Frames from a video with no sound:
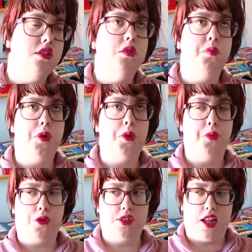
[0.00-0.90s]
more
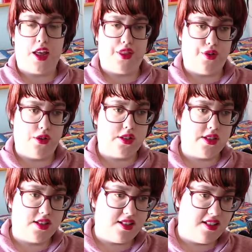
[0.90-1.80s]
books than I thought.
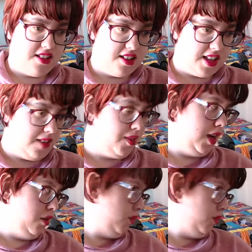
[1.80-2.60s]
Give it a look.